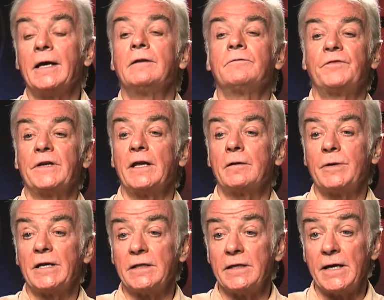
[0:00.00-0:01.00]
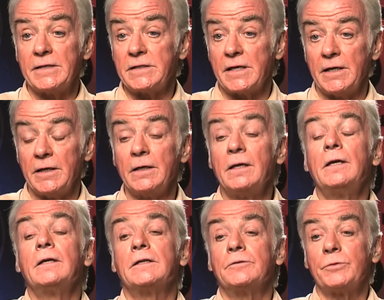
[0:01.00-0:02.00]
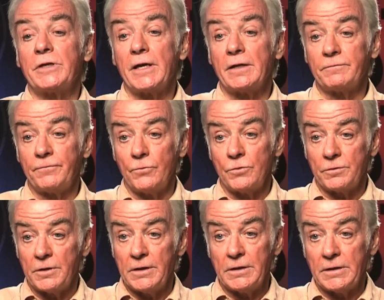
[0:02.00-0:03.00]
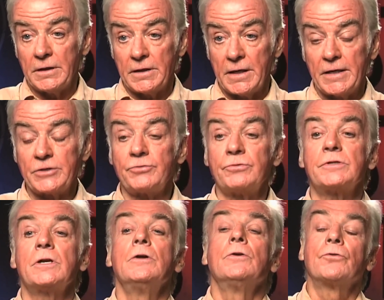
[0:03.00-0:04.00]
and forget about the ice skating because we can't afford the extras.